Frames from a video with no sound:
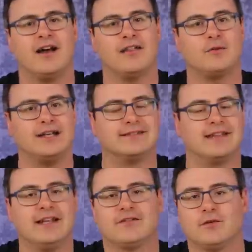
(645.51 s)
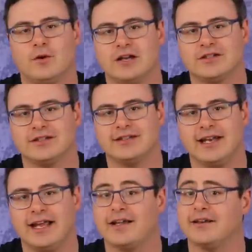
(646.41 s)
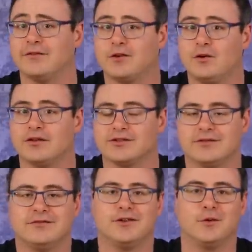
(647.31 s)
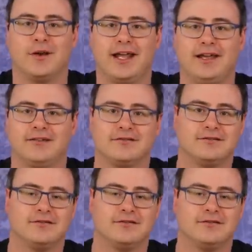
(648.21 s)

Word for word: Otherwise, thanks for watching today, and of course, don't hate,